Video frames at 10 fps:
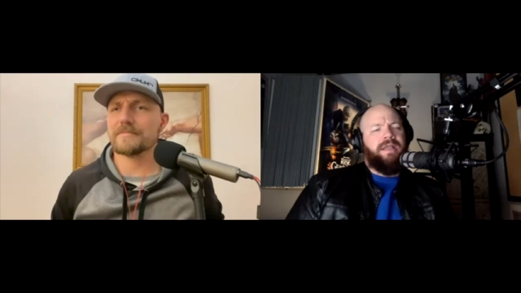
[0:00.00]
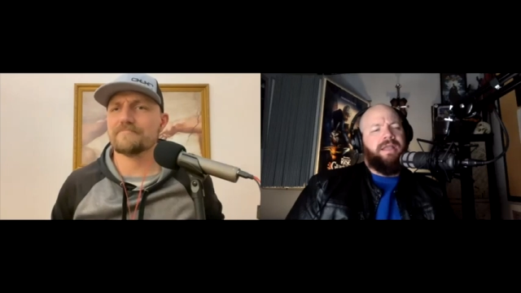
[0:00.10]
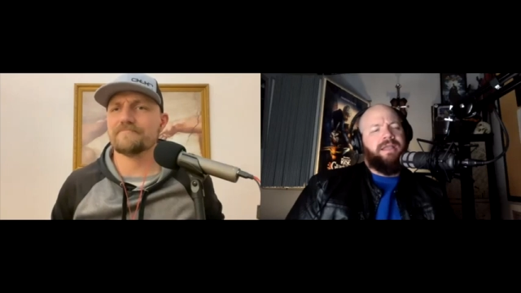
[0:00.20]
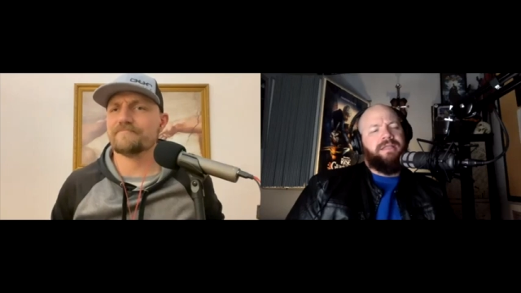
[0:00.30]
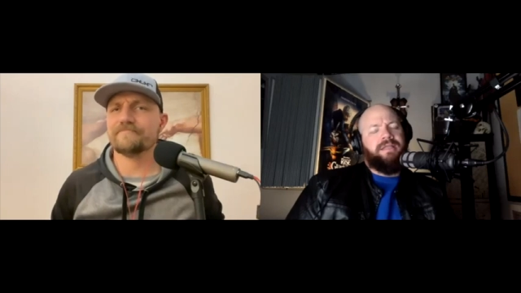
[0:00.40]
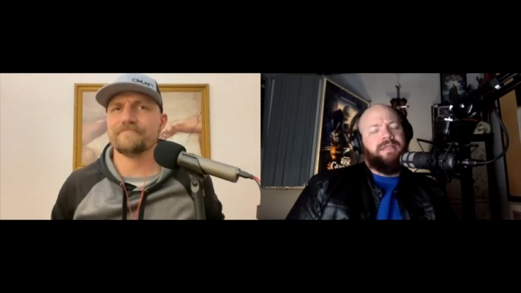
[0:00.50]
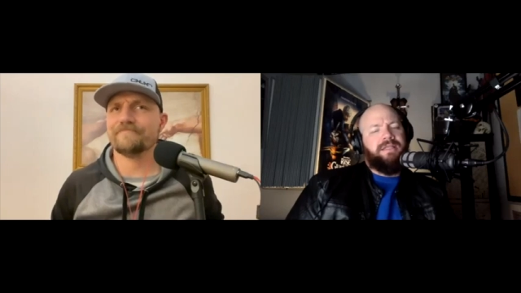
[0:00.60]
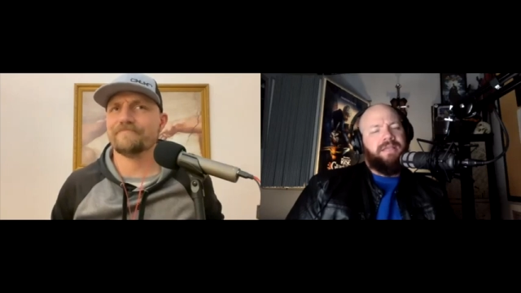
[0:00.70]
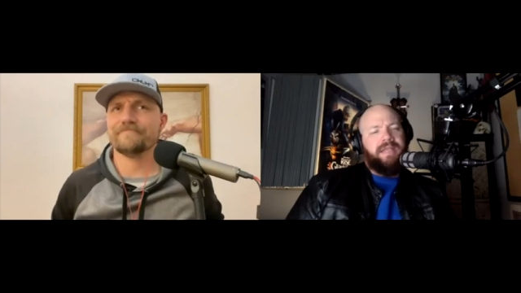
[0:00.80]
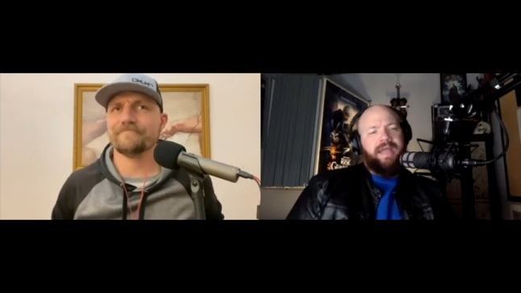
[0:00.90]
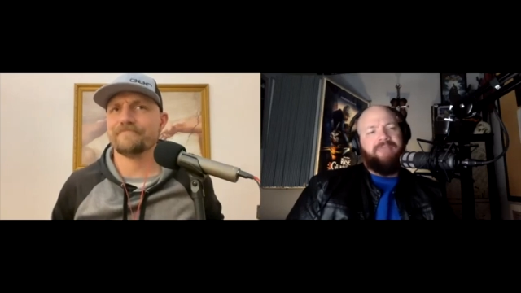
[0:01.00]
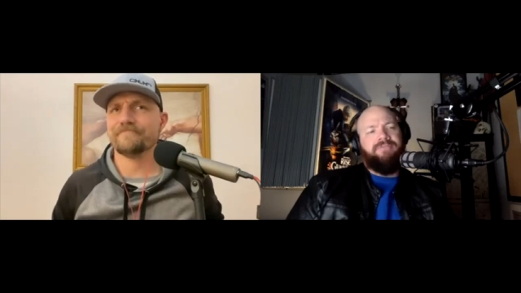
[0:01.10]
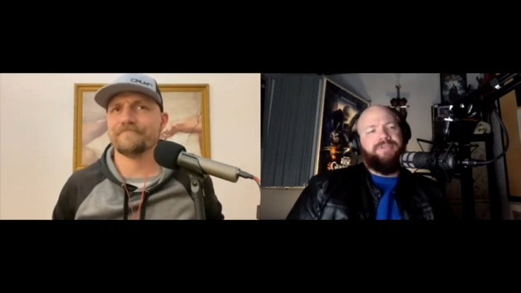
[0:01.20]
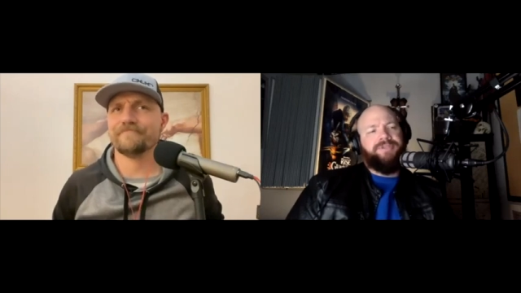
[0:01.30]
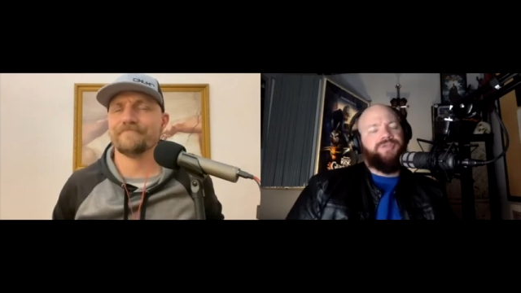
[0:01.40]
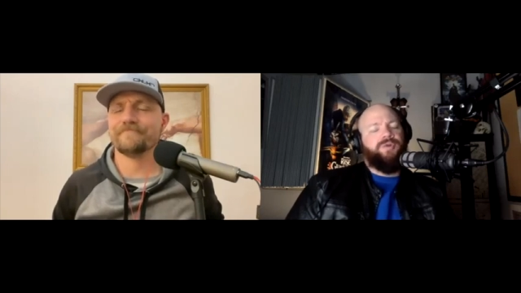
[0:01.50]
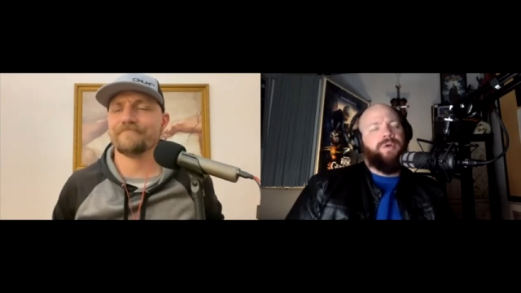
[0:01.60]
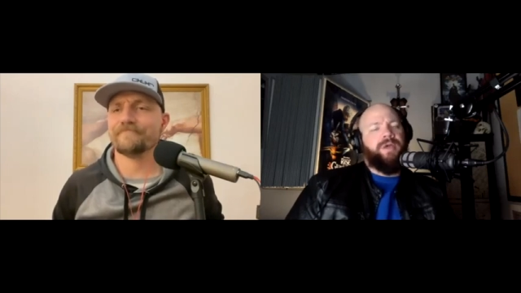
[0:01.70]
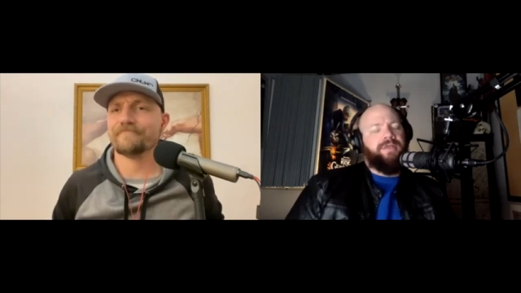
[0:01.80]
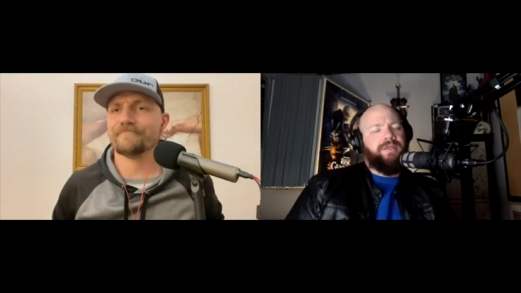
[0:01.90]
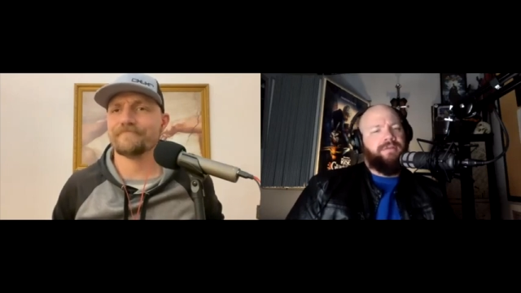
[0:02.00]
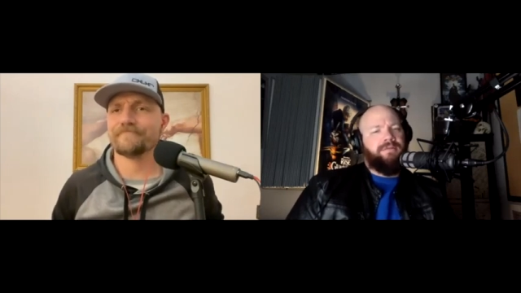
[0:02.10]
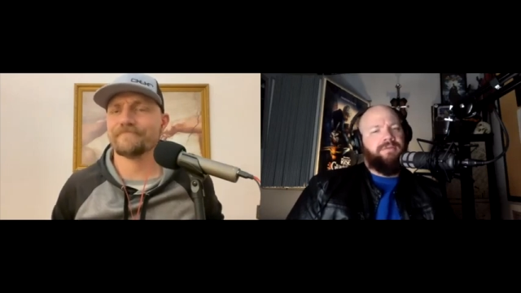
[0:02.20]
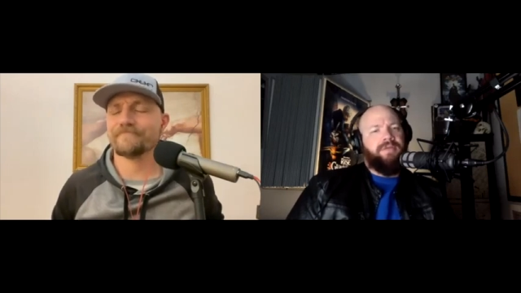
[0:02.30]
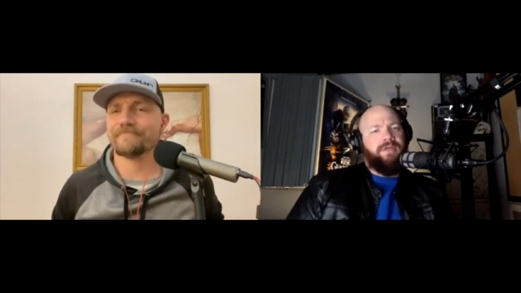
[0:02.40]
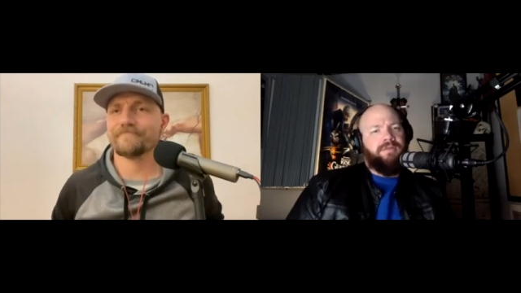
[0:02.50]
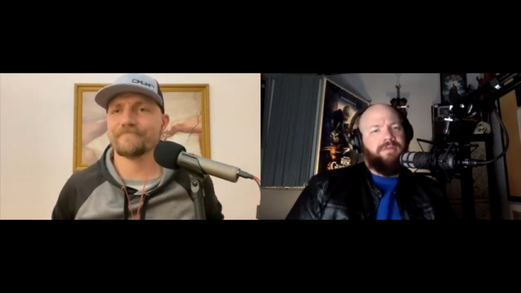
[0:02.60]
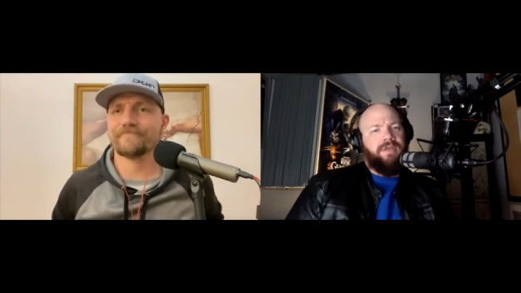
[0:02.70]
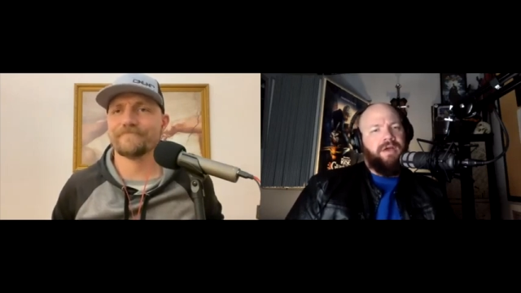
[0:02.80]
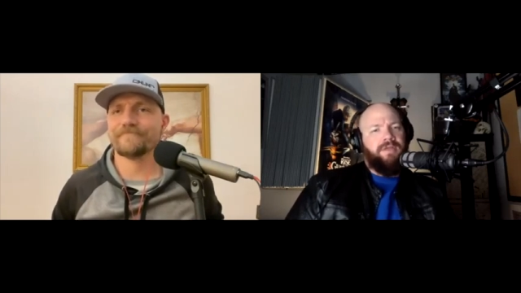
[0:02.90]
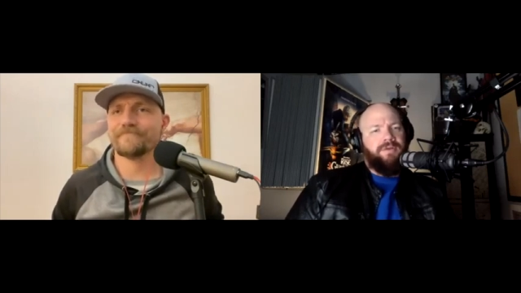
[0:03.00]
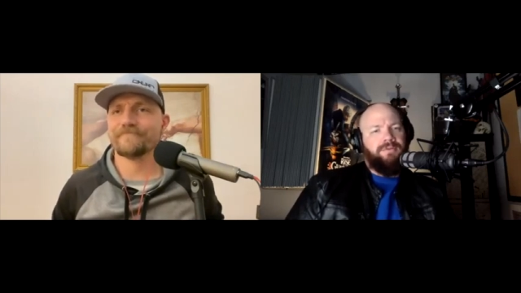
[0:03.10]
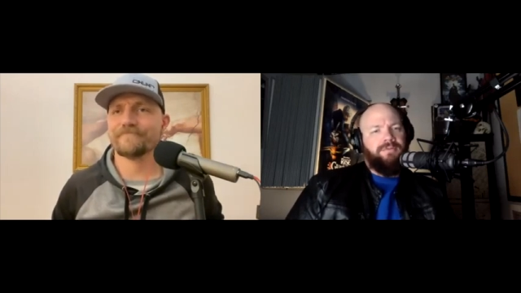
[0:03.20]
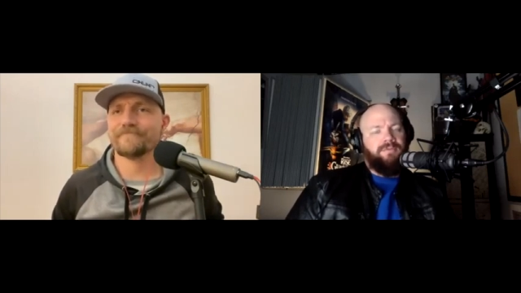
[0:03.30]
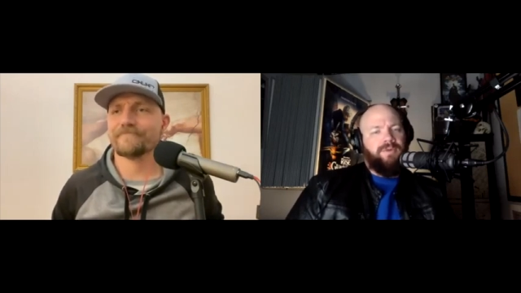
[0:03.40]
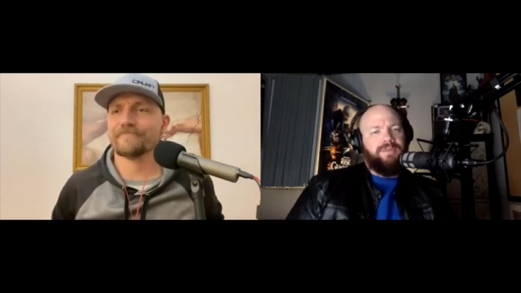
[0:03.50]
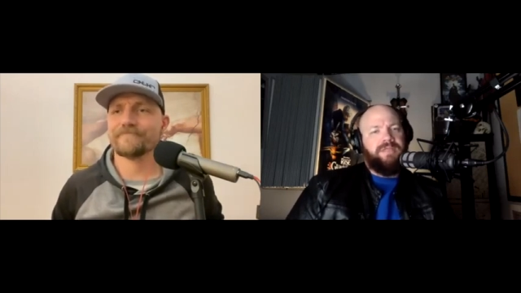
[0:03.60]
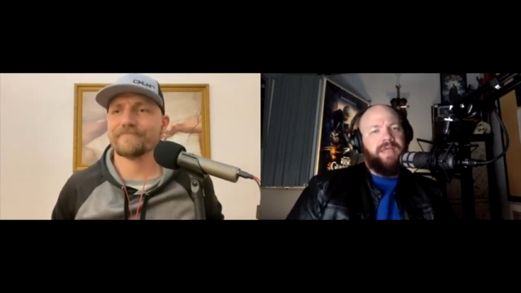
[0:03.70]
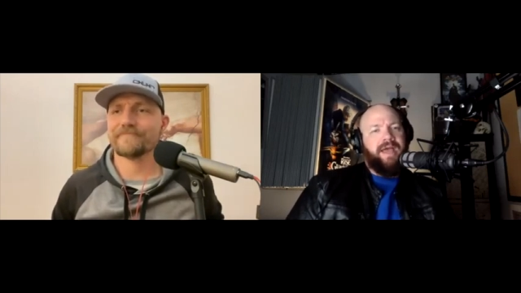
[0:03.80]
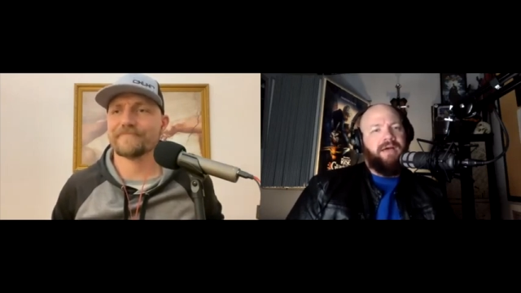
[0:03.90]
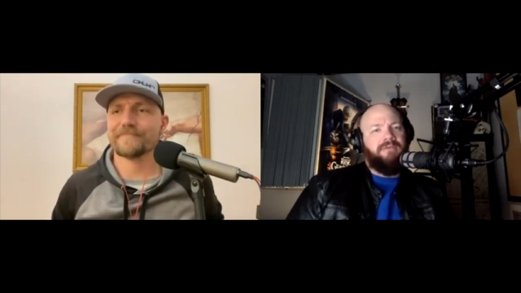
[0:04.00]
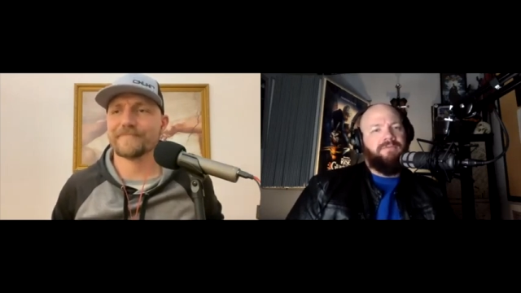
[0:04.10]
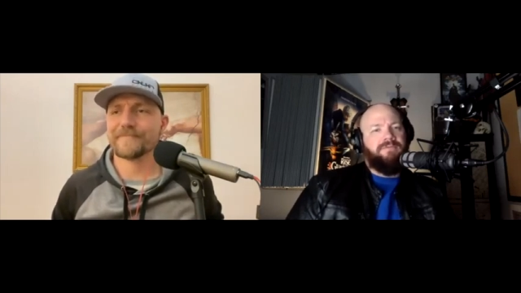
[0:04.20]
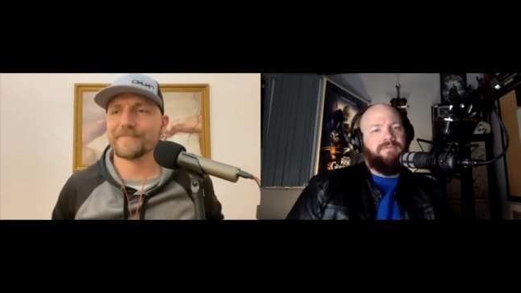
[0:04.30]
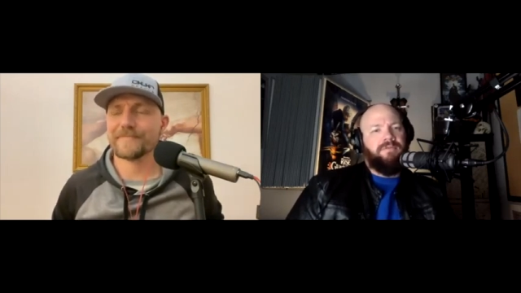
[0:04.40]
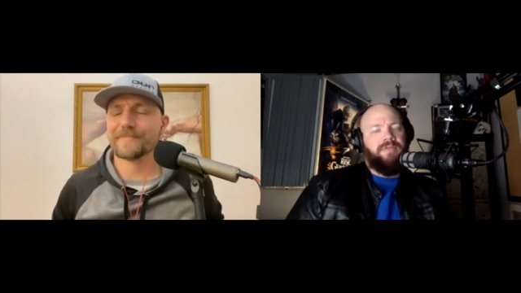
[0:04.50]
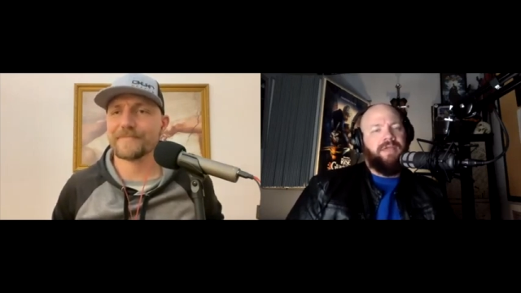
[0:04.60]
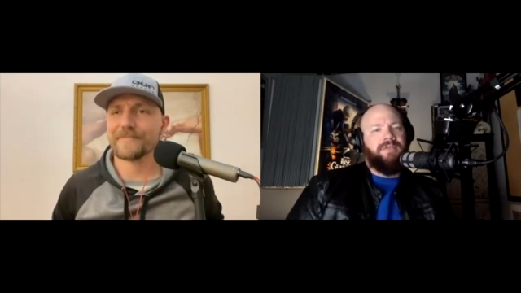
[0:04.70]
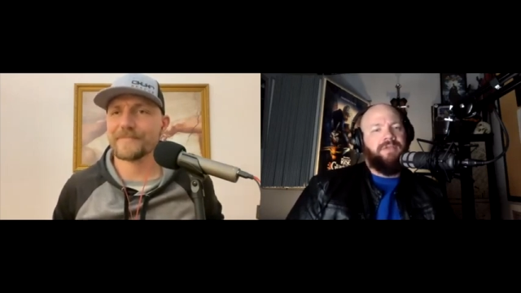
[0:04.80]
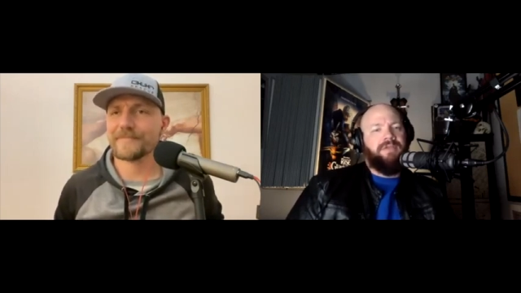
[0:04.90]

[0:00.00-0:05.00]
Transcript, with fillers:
Speaker 1: and it didn't have the joy that that the other ones have. Like the